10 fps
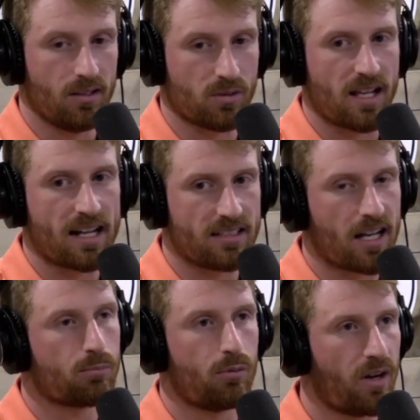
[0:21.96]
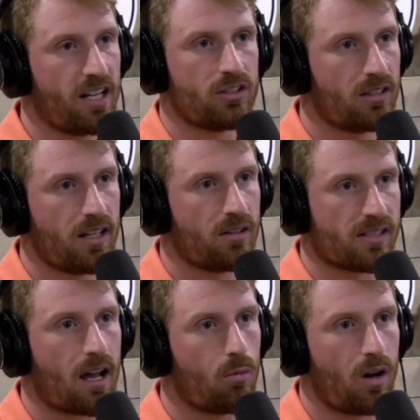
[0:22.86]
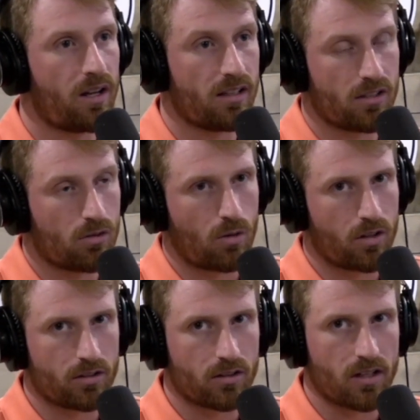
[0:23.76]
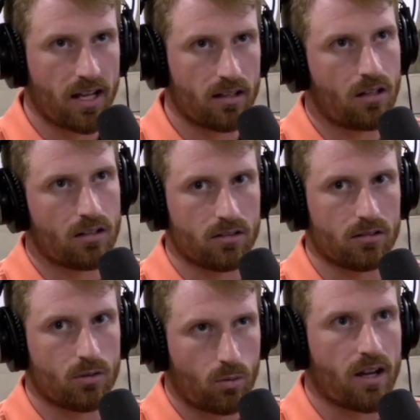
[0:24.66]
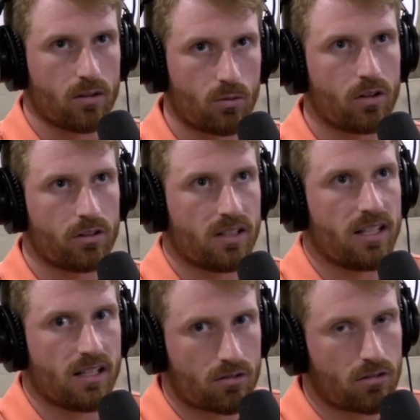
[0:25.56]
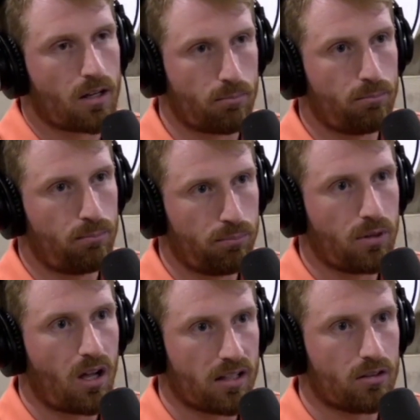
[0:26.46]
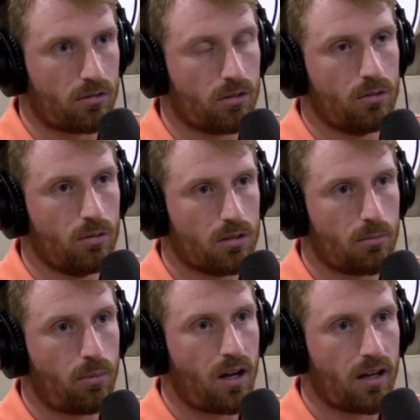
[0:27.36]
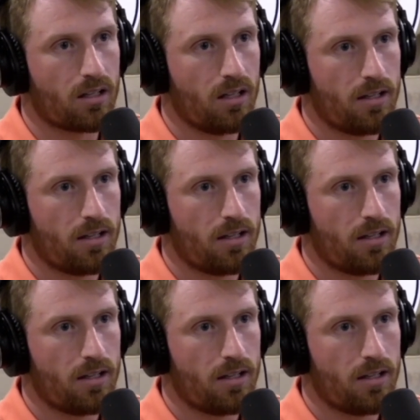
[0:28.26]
It was that desperation there. Is that why? Like you were on your hand, not you were on your knees trying to plug it through the puck.